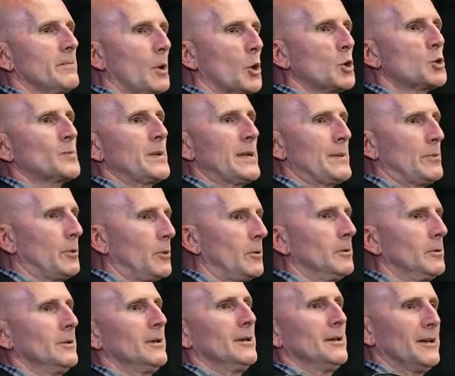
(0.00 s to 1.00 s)
people
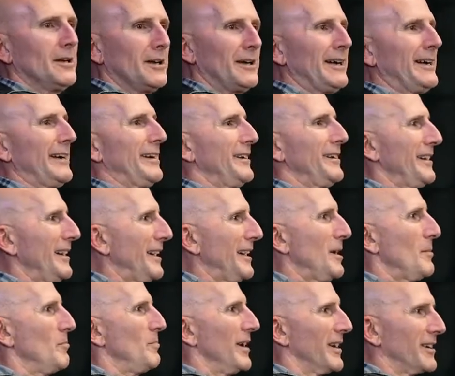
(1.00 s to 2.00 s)
uh, uh,
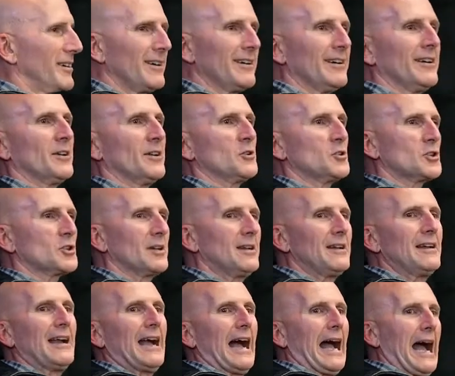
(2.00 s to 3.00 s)
because
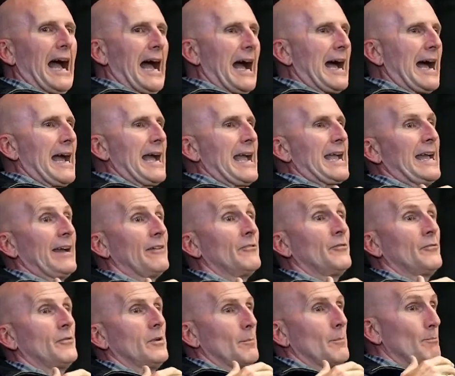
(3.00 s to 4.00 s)
I have
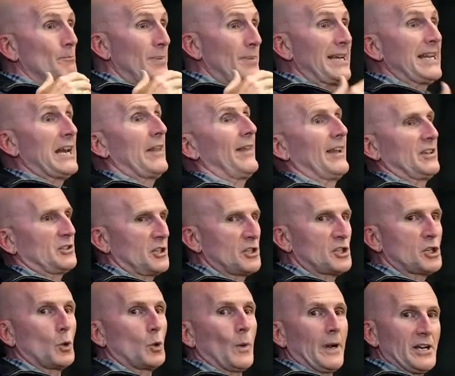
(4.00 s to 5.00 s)
been in that
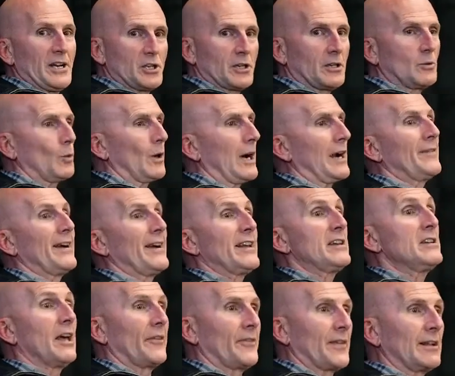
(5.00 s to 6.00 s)
situation where I've had
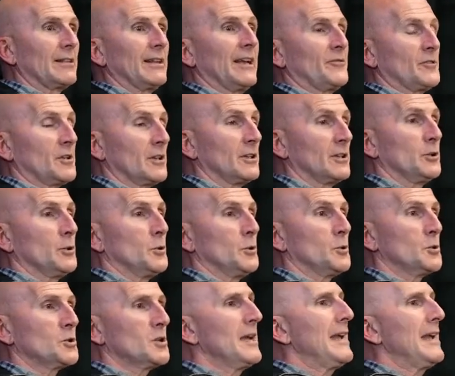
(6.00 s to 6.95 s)
nothing left to lose,